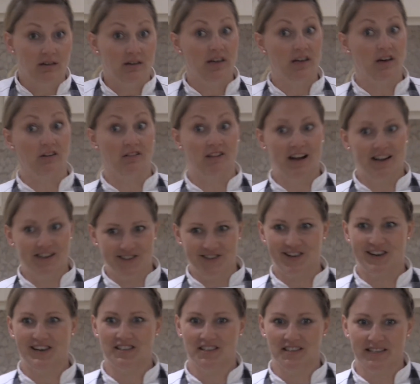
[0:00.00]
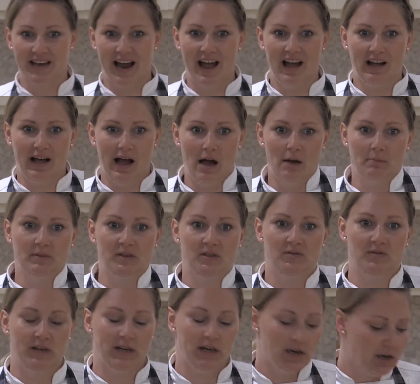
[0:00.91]
in a restaurant-style
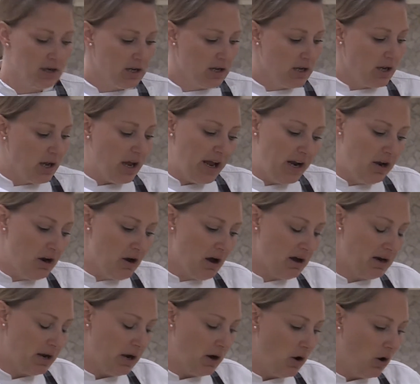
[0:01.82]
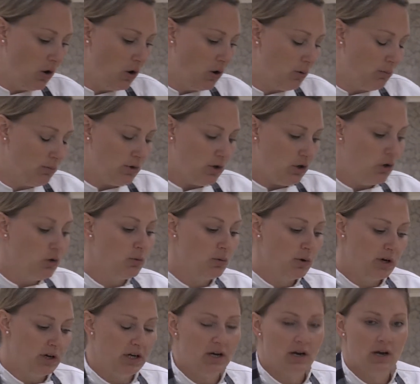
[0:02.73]
atmosphere and not at home, you
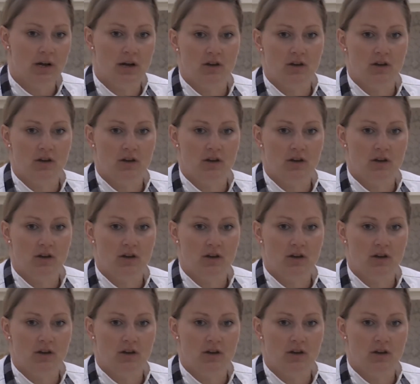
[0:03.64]
would